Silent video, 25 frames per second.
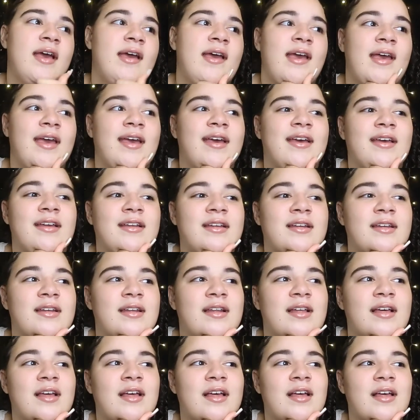
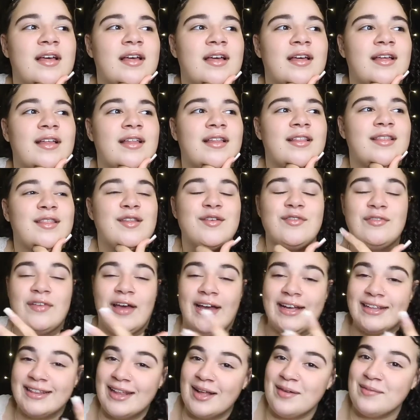and the
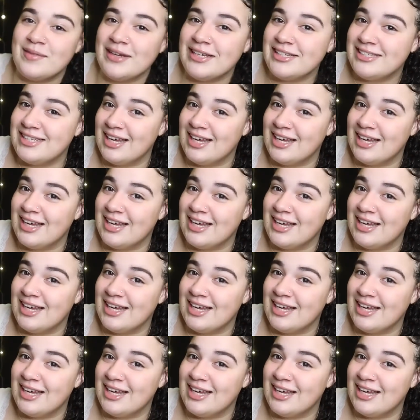fact that my